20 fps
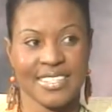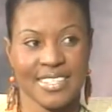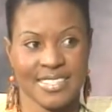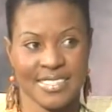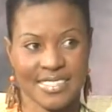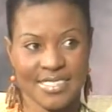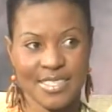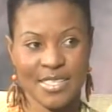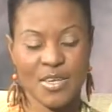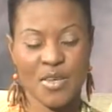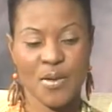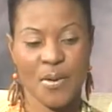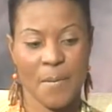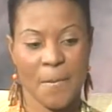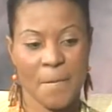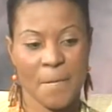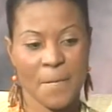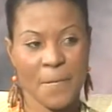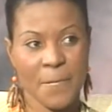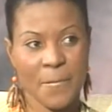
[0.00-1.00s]
all of that.
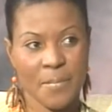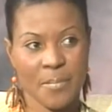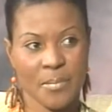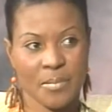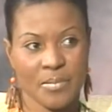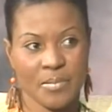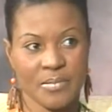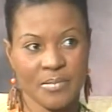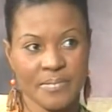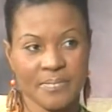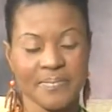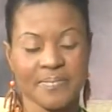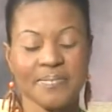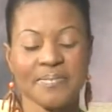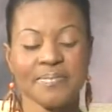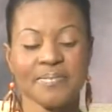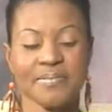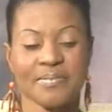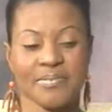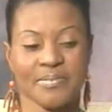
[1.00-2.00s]
But it's good to have you here. And
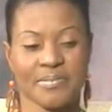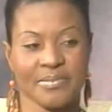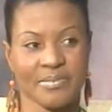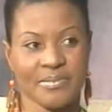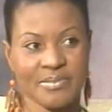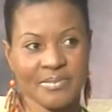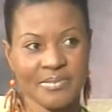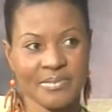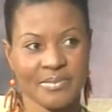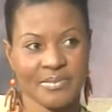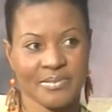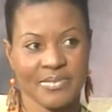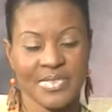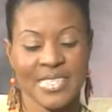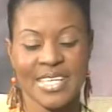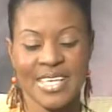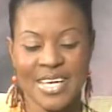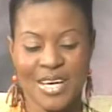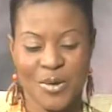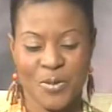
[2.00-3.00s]
I see you have two copies
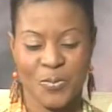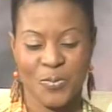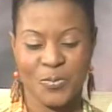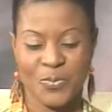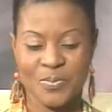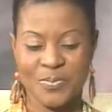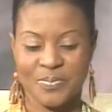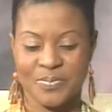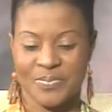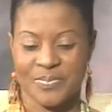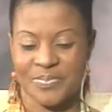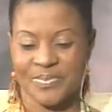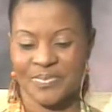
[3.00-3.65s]
in your hand. I just want to show